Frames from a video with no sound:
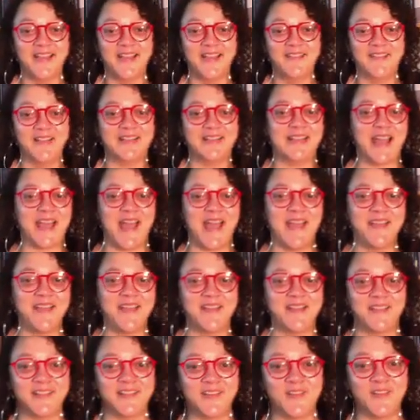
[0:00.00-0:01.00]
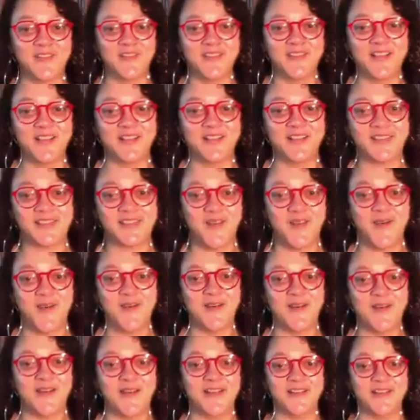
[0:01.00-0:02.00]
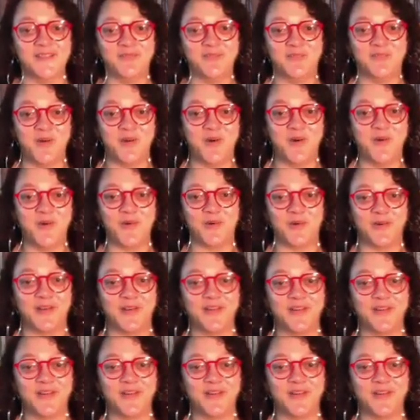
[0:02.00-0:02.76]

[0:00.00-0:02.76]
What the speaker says: The tiger's over there snoring, bored,